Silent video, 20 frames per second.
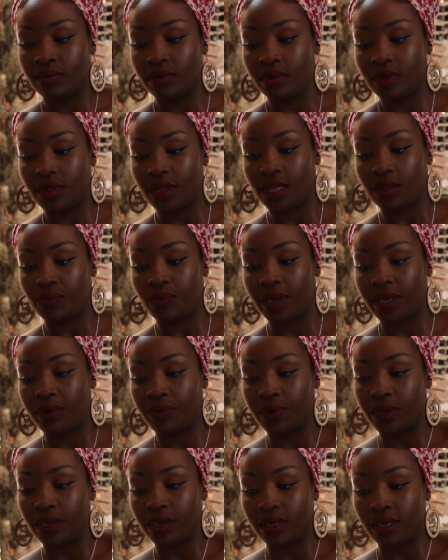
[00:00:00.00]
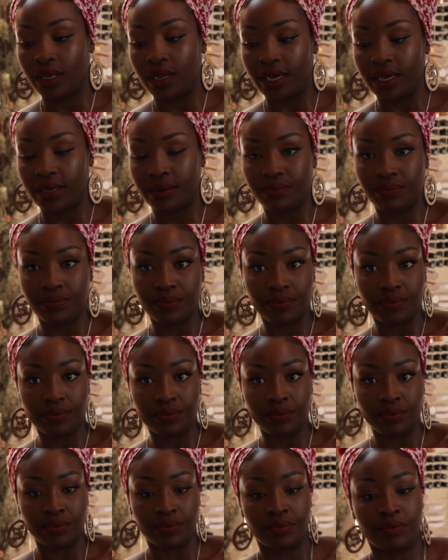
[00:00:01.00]
That's what it would look like.
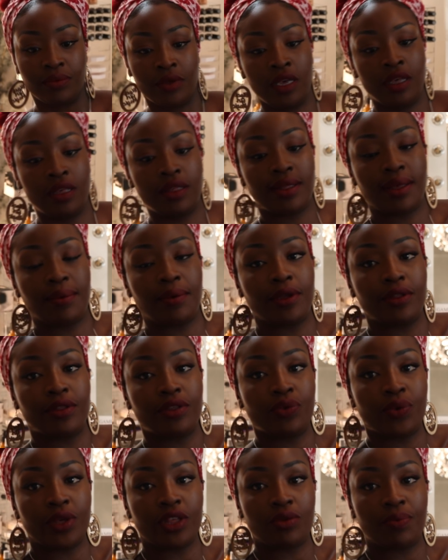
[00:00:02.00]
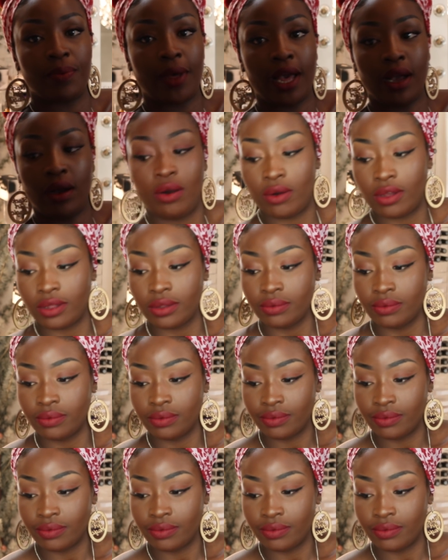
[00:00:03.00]
So I'm going to switch back on.